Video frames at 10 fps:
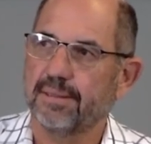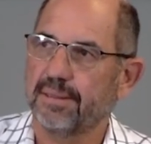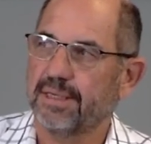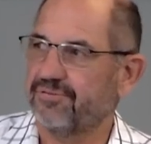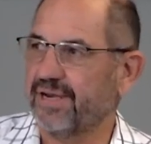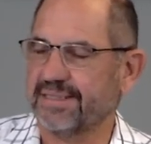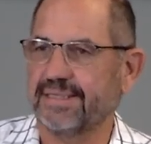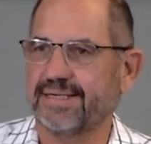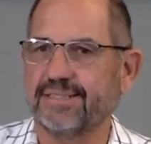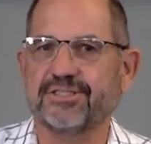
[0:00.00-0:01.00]
in fact, I
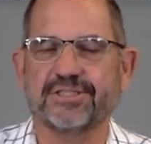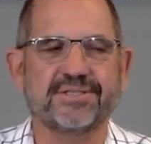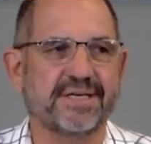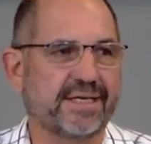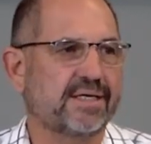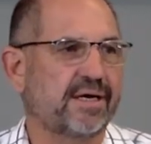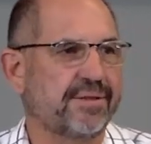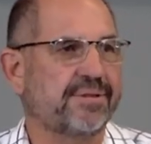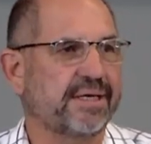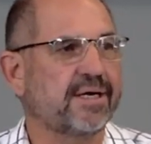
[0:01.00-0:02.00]
don't just think, I
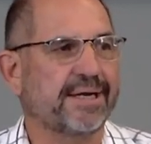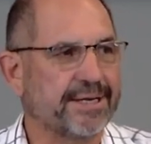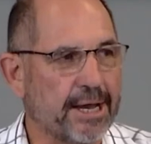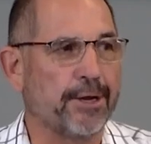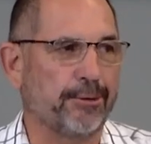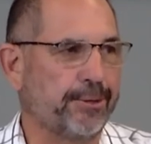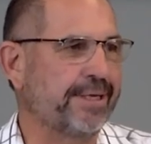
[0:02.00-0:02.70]
think I know